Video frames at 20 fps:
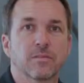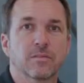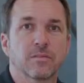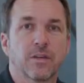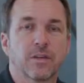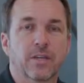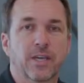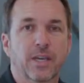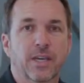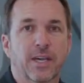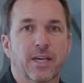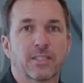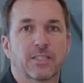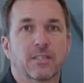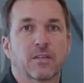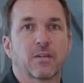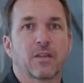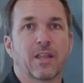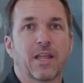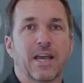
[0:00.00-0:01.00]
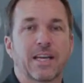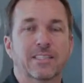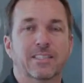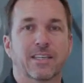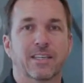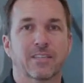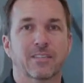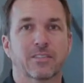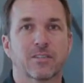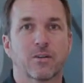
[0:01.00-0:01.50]
Okay guys, so the last
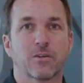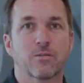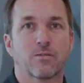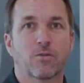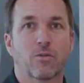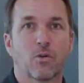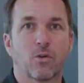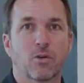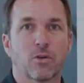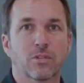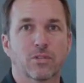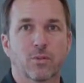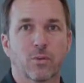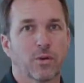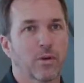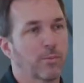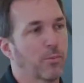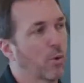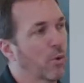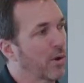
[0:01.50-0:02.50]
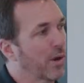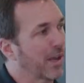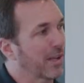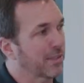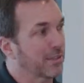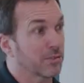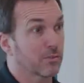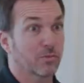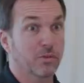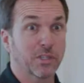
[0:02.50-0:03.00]
thing in zone 4 is we want to point
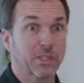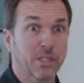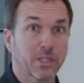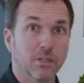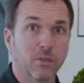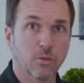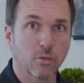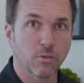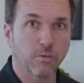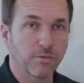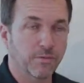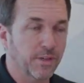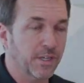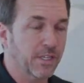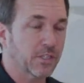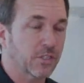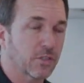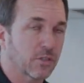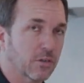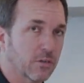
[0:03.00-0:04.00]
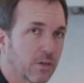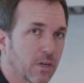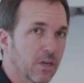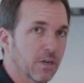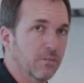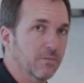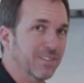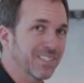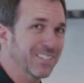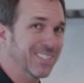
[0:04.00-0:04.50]
out this really cool feature
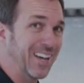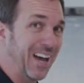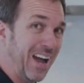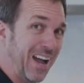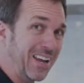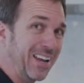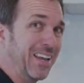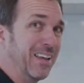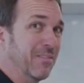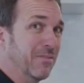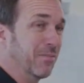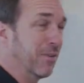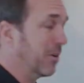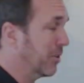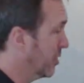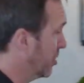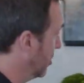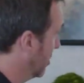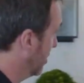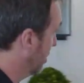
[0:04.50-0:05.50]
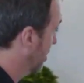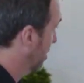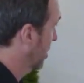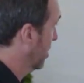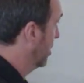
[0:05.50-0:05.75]
of design and function.